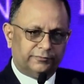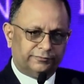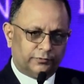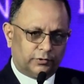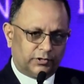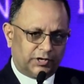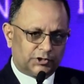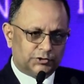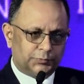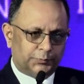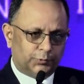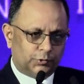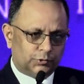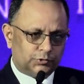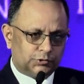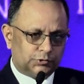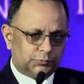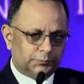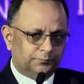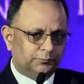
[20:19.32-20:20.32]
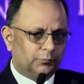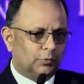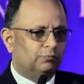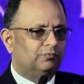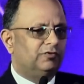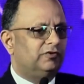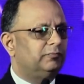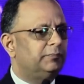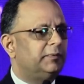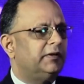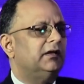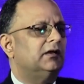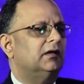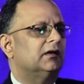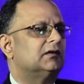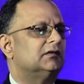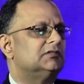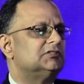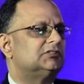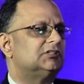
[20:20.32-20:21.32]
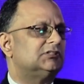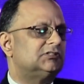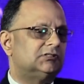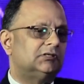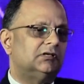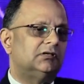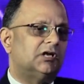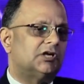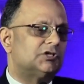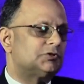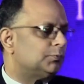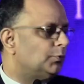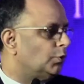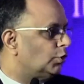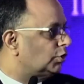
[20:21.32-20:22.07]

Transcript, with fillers: And he had a strong uh, set of speakers,